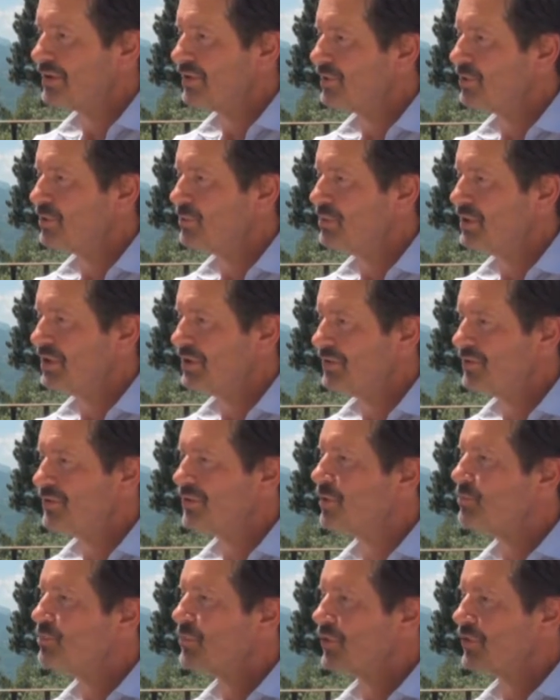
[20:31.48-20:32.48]
that there could be
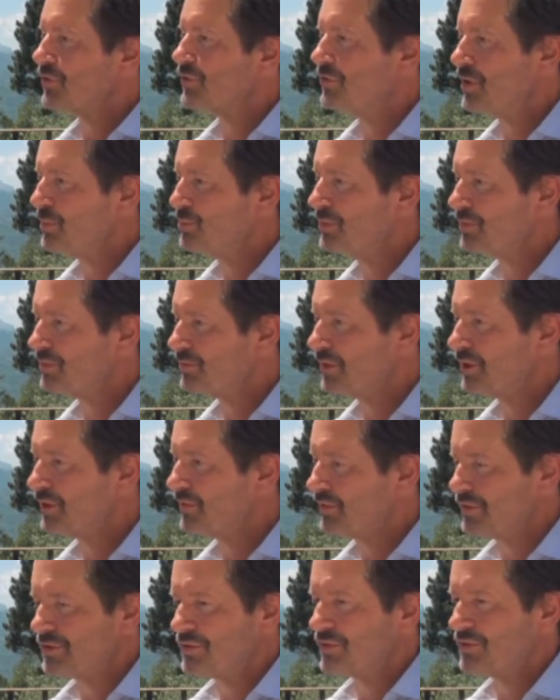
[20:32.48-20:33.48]
10 more steps
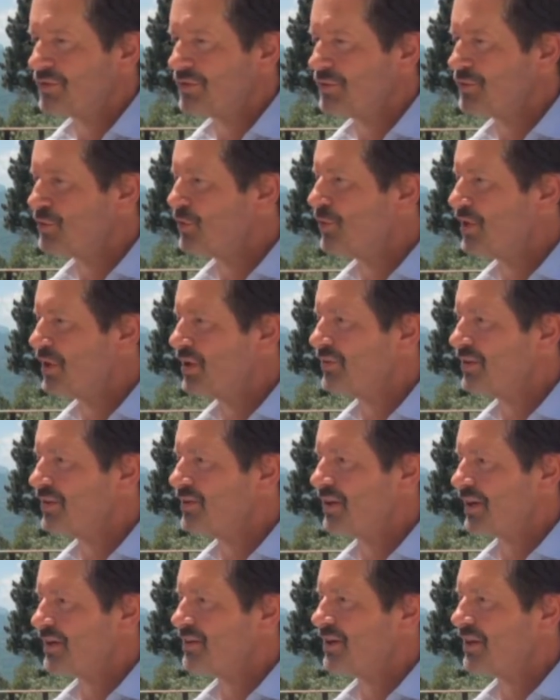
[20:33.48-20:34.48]
involved, it's just you don't have
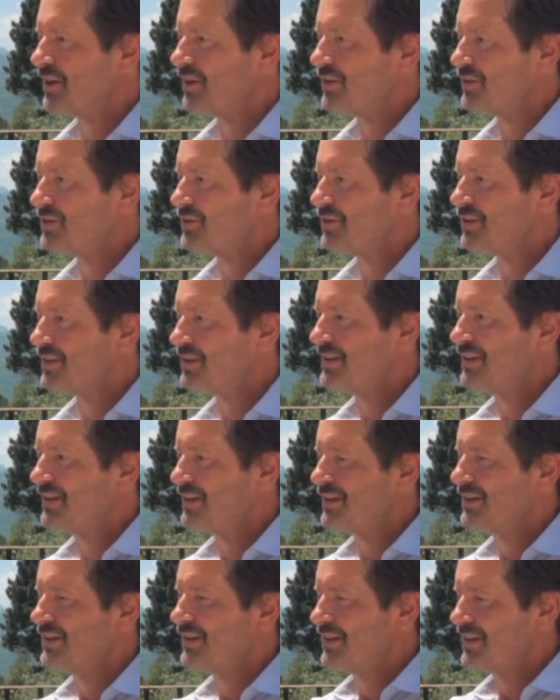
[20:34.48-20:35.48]
a technology
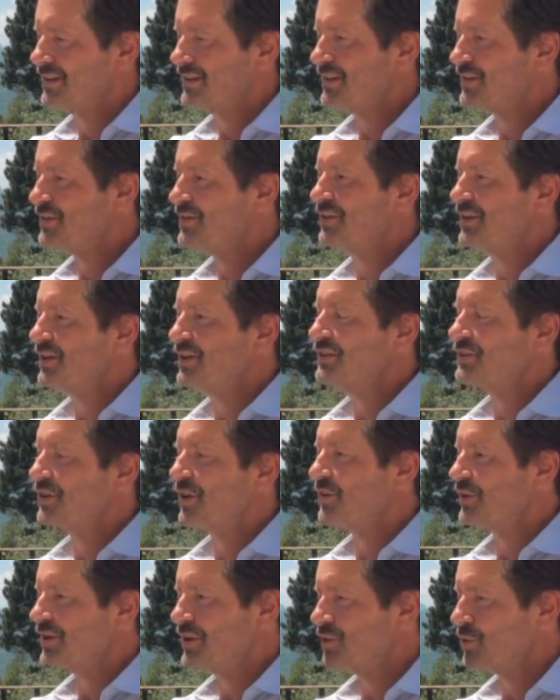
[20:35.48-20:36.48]
that sees
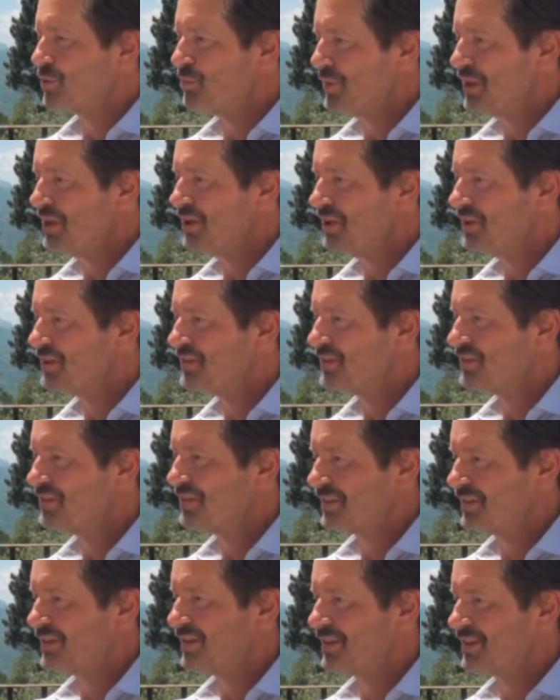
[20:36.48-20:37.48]
all the
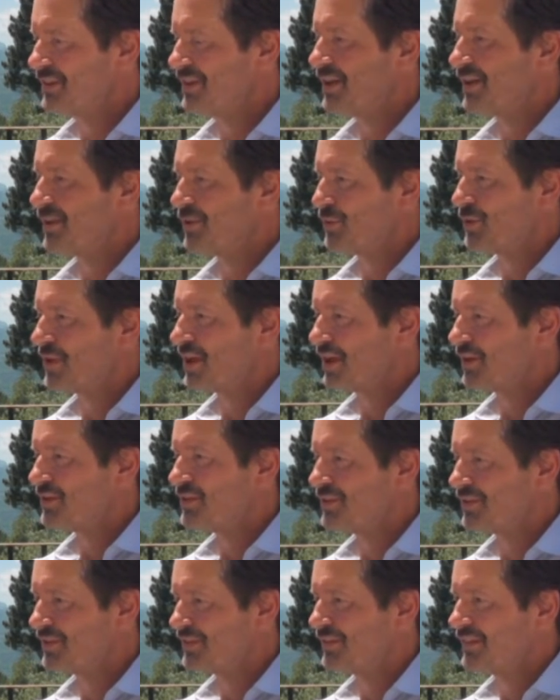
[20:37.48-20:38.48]
intermediates in the kinetic
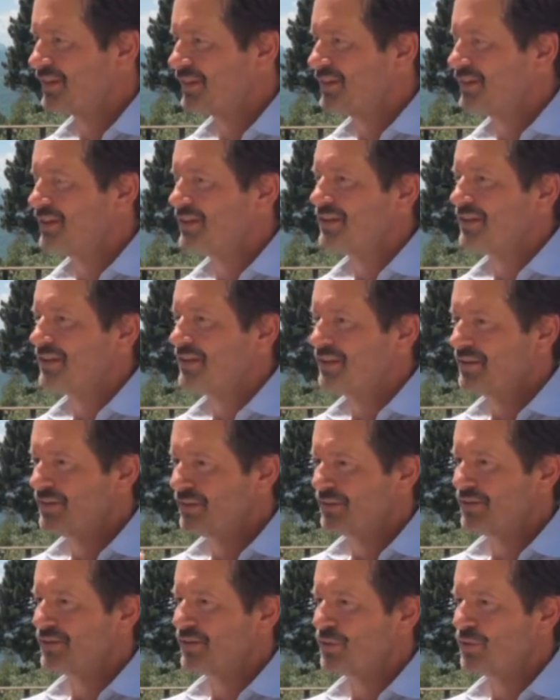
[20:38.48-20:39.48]
reaction.
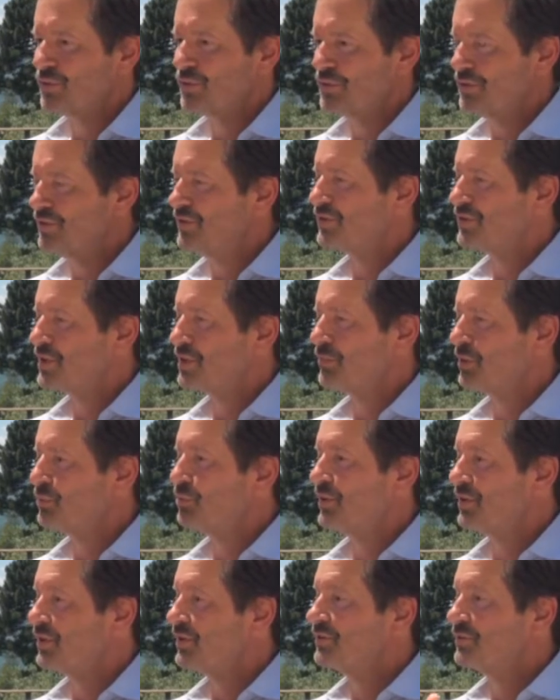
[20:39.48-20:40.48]
So you just come
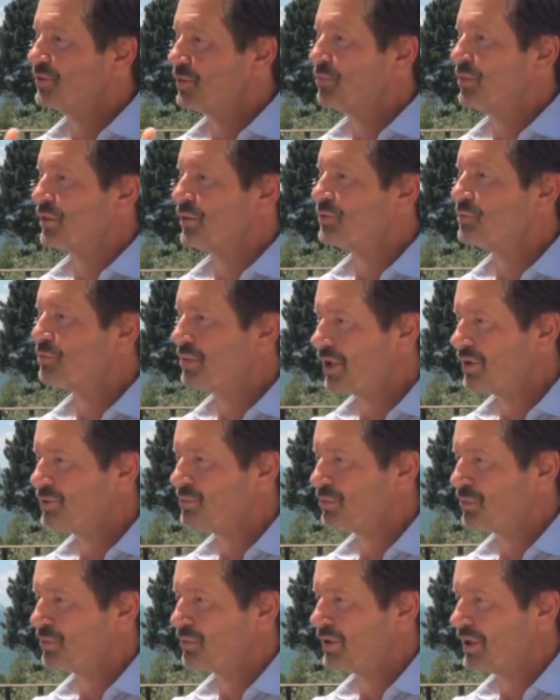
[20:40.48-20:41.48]
up with the simplest
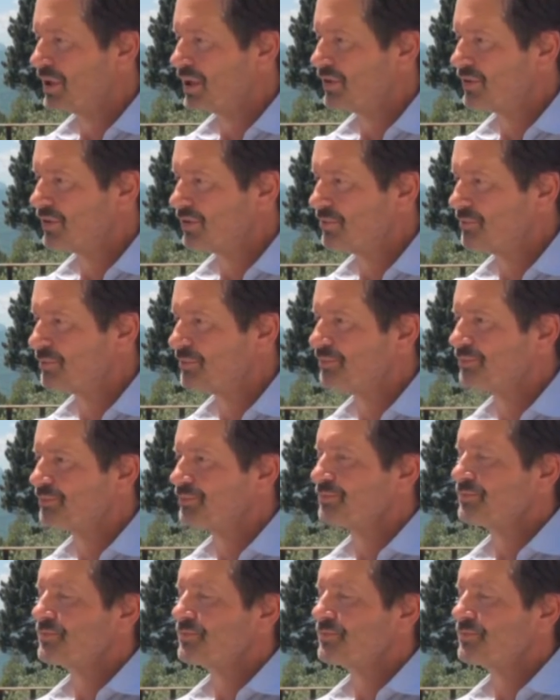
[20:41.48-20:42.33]
possible reaction.